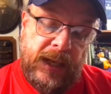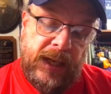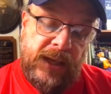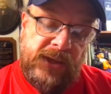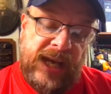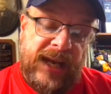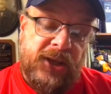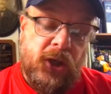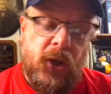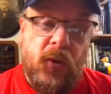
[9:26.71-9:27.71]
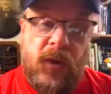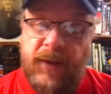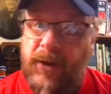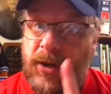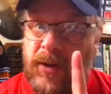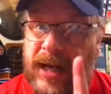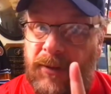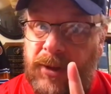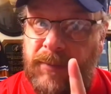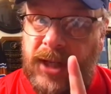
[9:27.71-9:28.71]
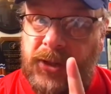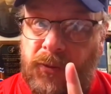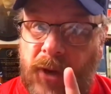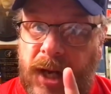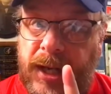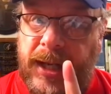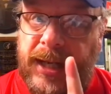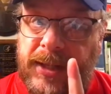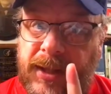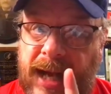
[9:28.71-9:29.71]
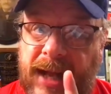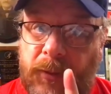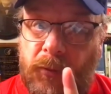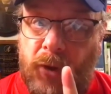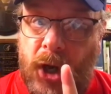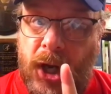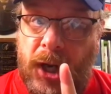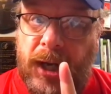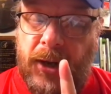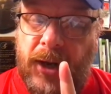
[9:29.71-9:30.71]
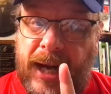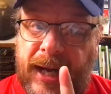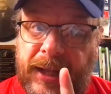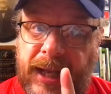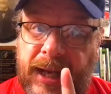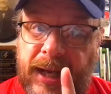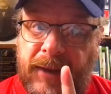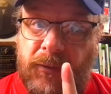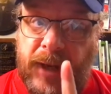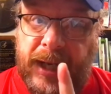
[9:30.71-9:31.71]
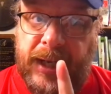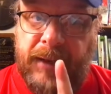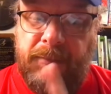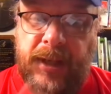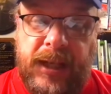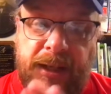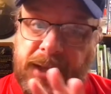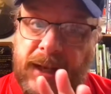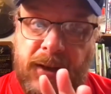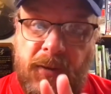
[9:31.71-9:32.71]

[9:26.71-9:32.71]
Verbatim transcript: He's got 2 if you don't count the must run as on the wrong or on the right, because I don't